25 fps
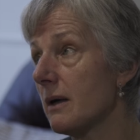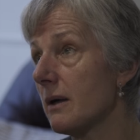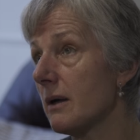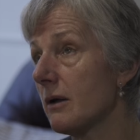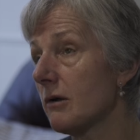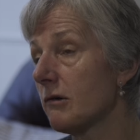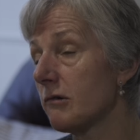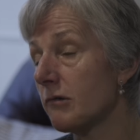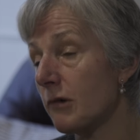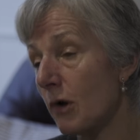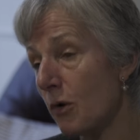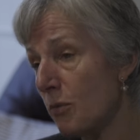
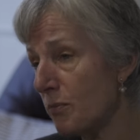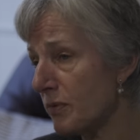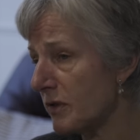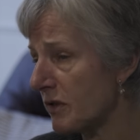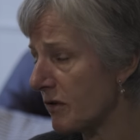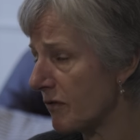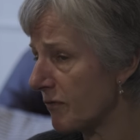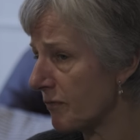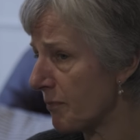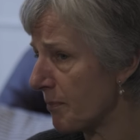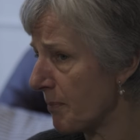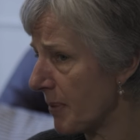
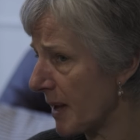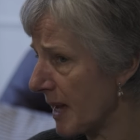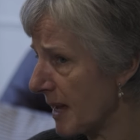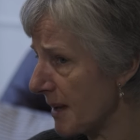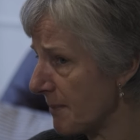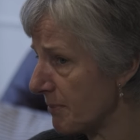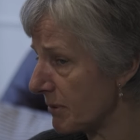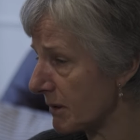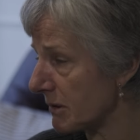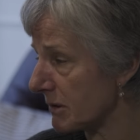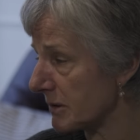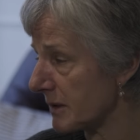groups of
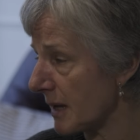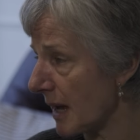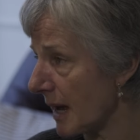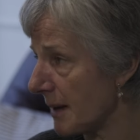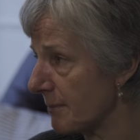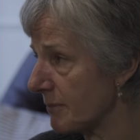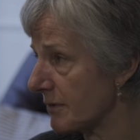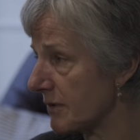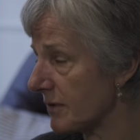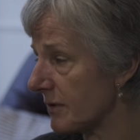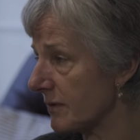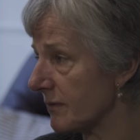people or
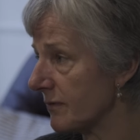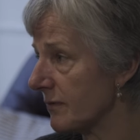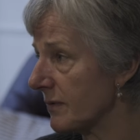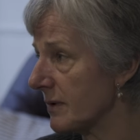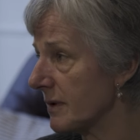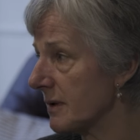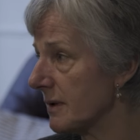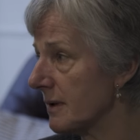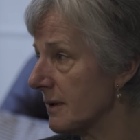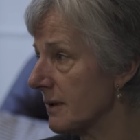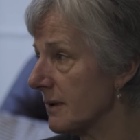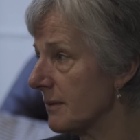types of
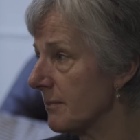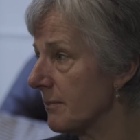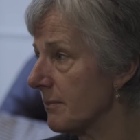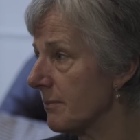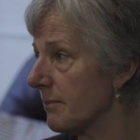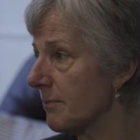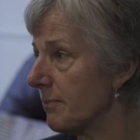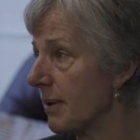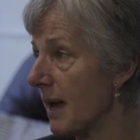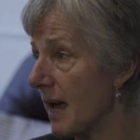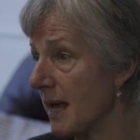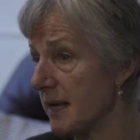
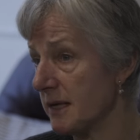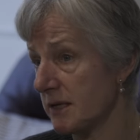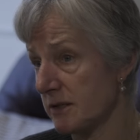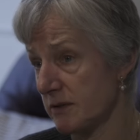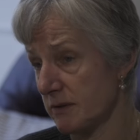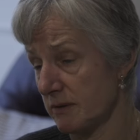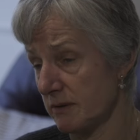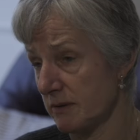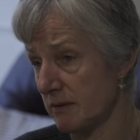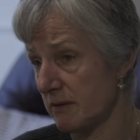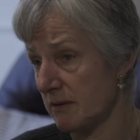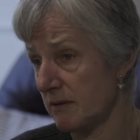
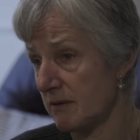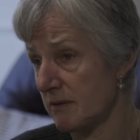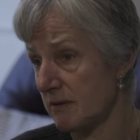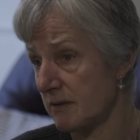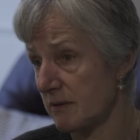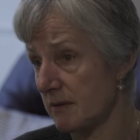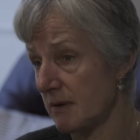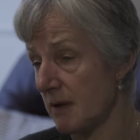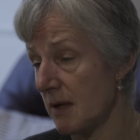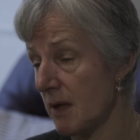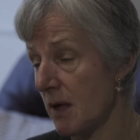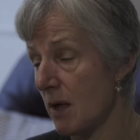patients
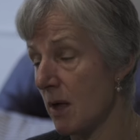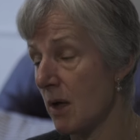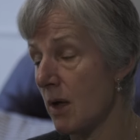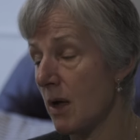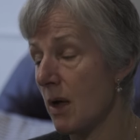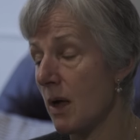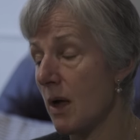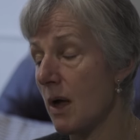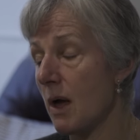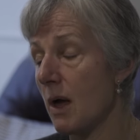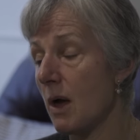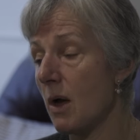
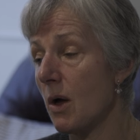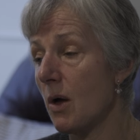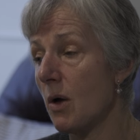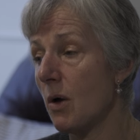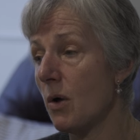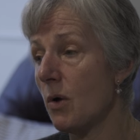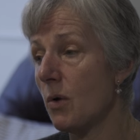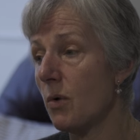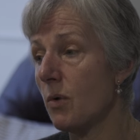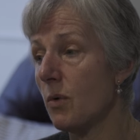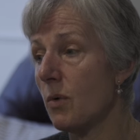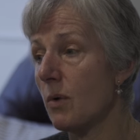
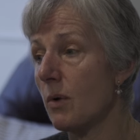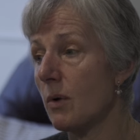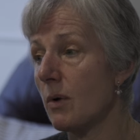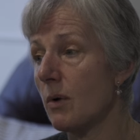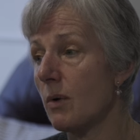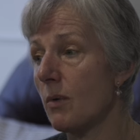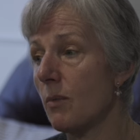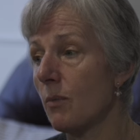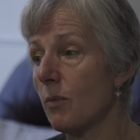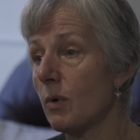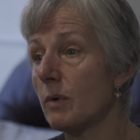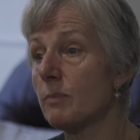who
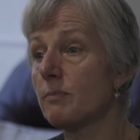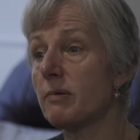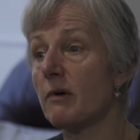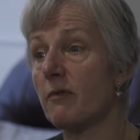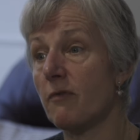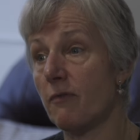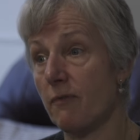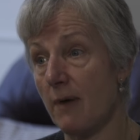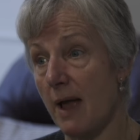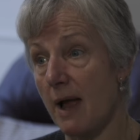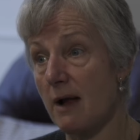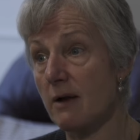would
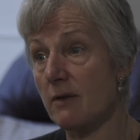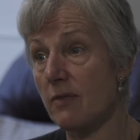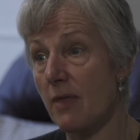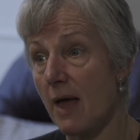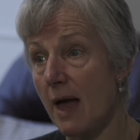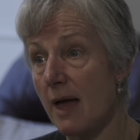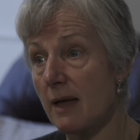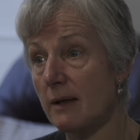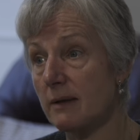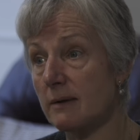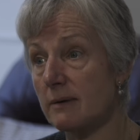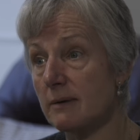prefer
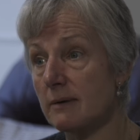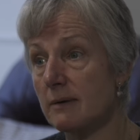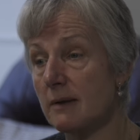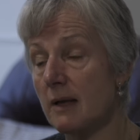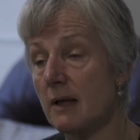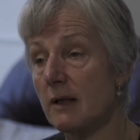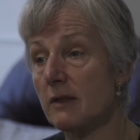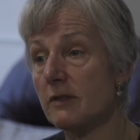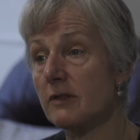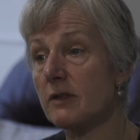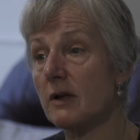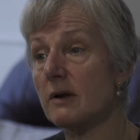that.
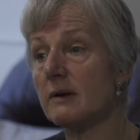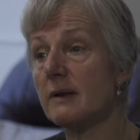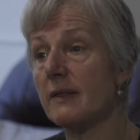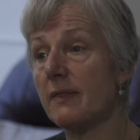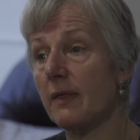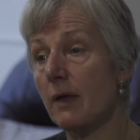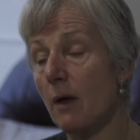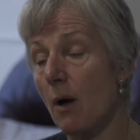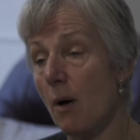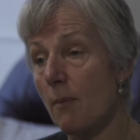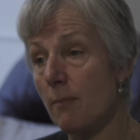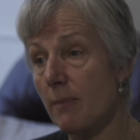Certainly
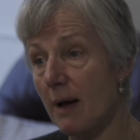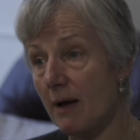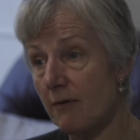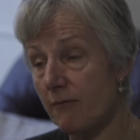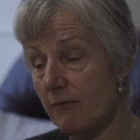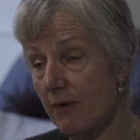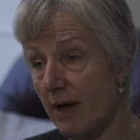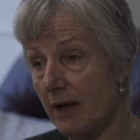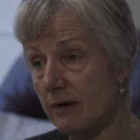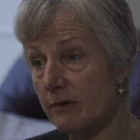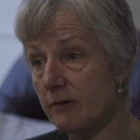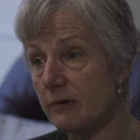the combat
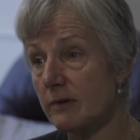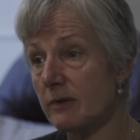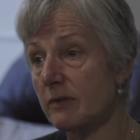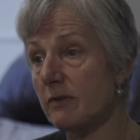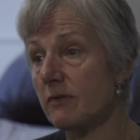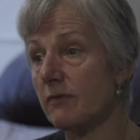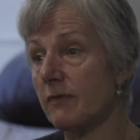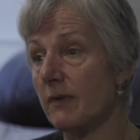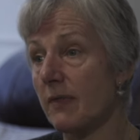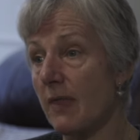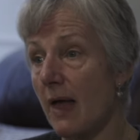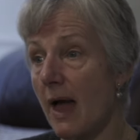
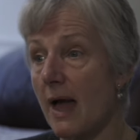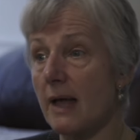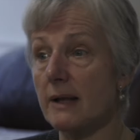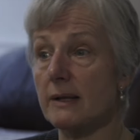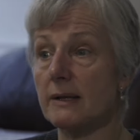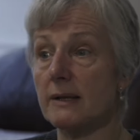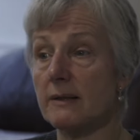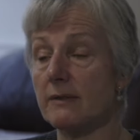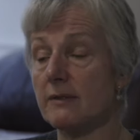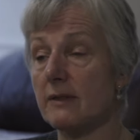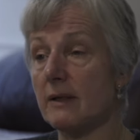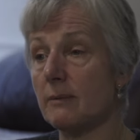veterans, for
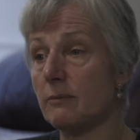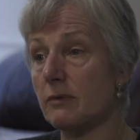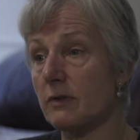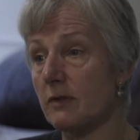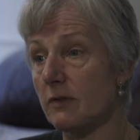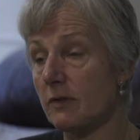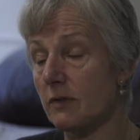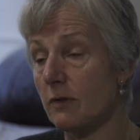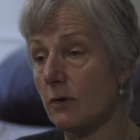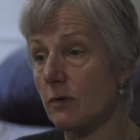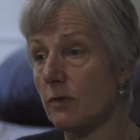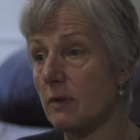that, it seems
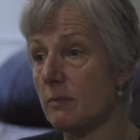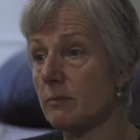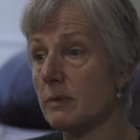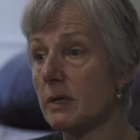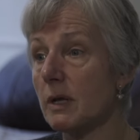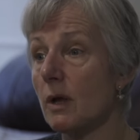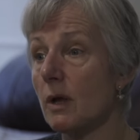to suit them to